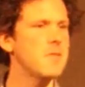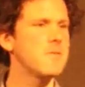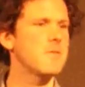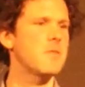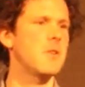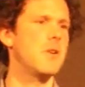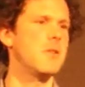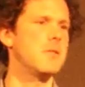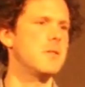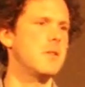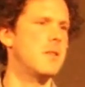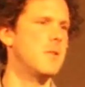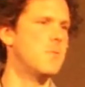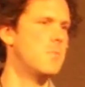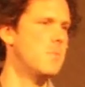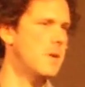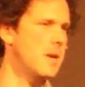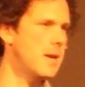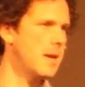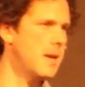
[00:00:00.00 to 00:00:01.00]
of God and that
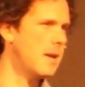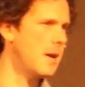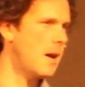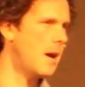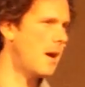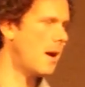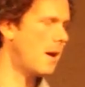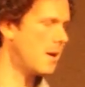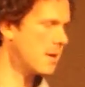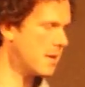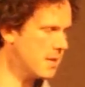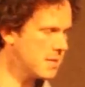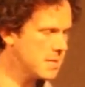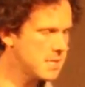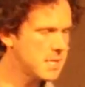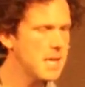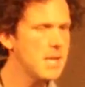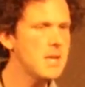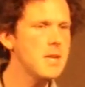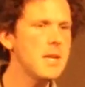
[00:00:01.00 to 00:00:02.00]
we are
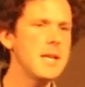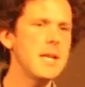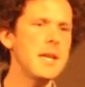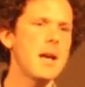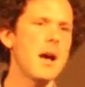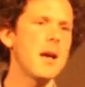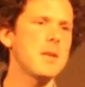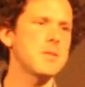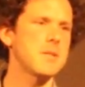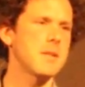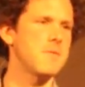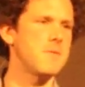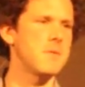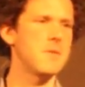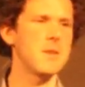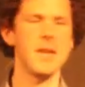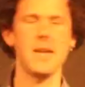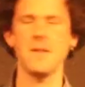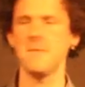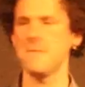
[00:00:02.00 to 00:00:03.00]
continually asking for
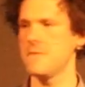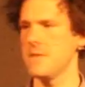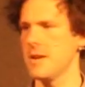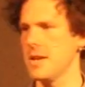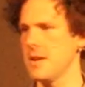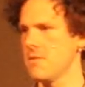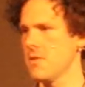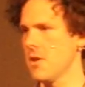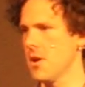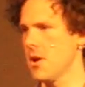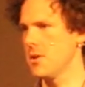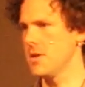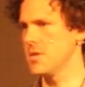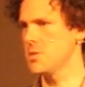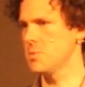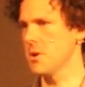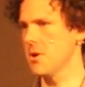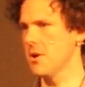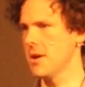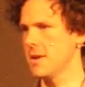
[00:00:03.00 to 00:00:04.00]
the infilling of the Holy
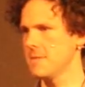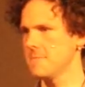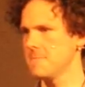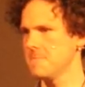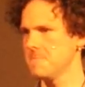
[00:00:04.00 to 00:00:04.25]
Spirit.